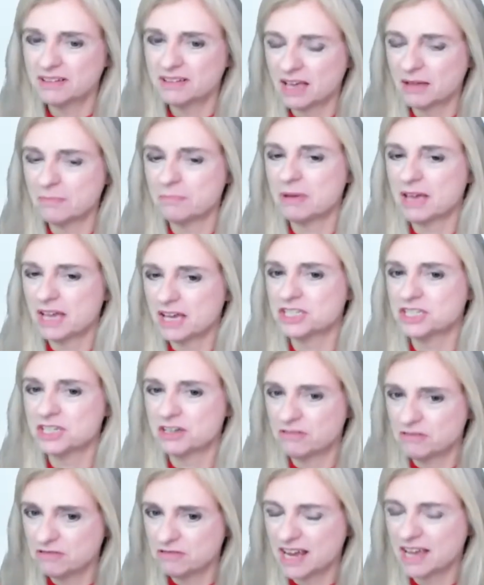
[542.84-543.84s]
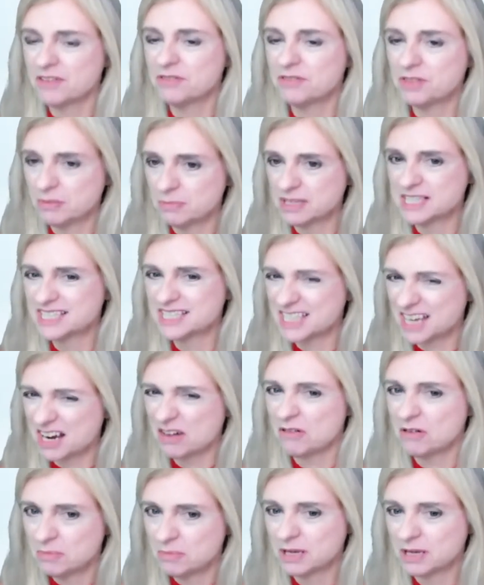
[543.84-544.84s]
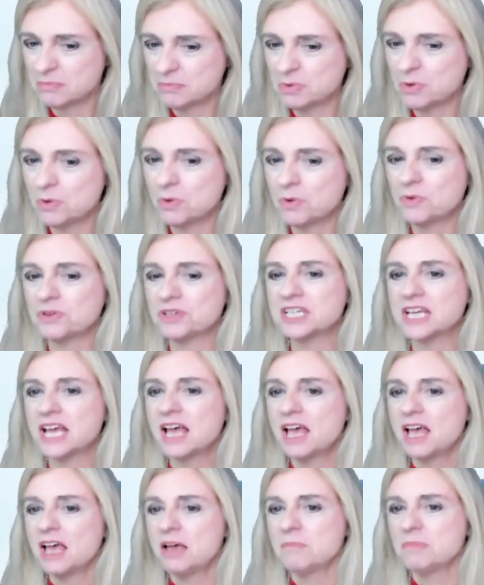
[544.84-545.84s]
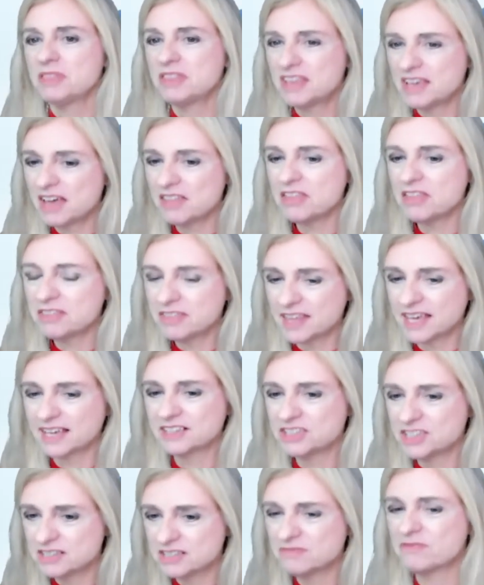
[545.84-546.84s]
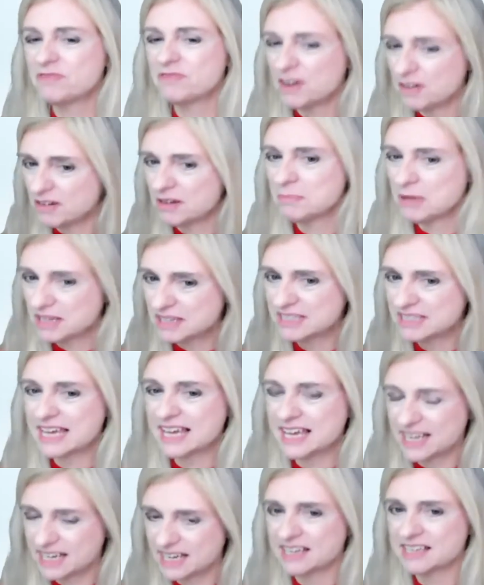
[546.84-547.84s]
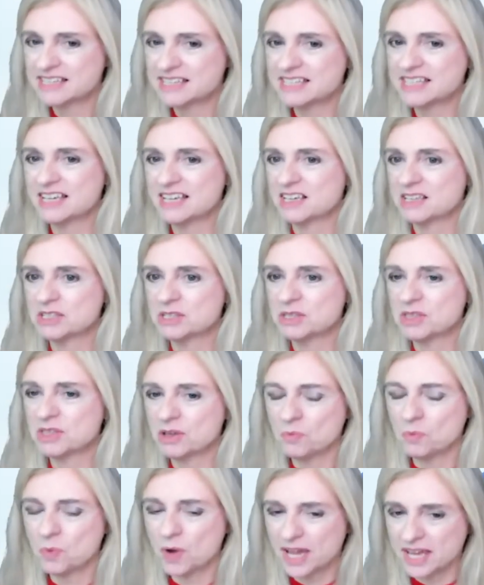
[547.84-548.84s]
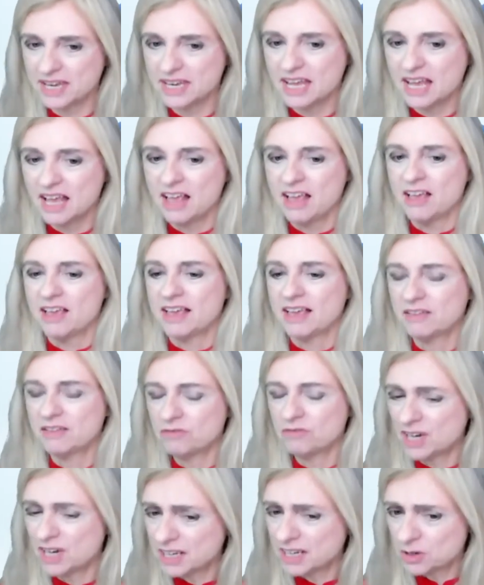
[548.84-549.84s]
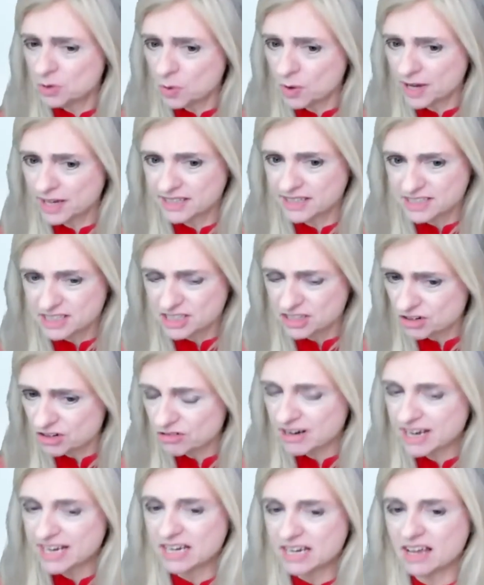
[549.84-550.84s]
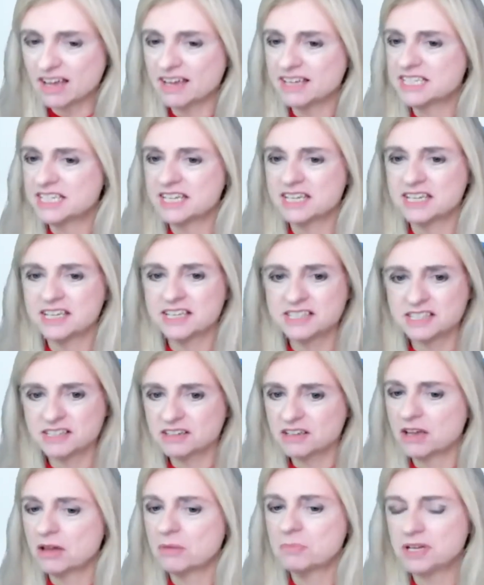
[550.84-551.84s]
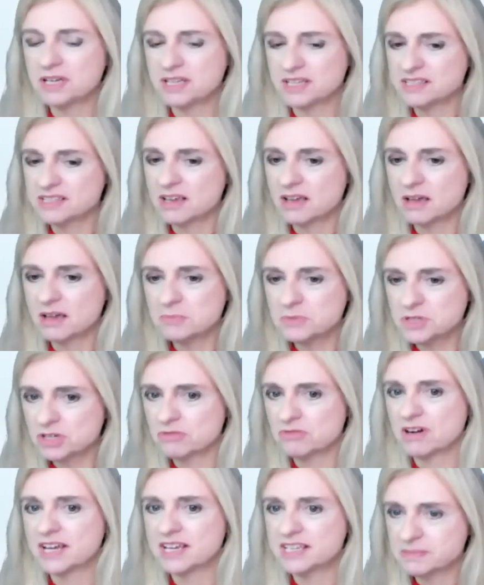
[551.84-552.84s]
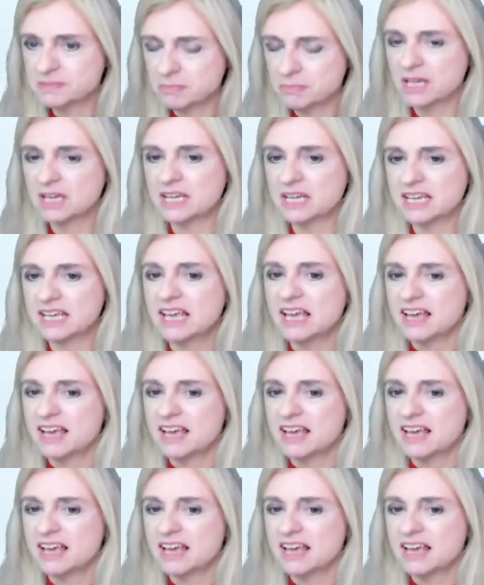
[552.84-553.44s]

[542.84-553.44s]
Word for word: that passion around them is terribly important. But the other thing, just very mundane, I see is that when really quite great ideas and companies come to raise money,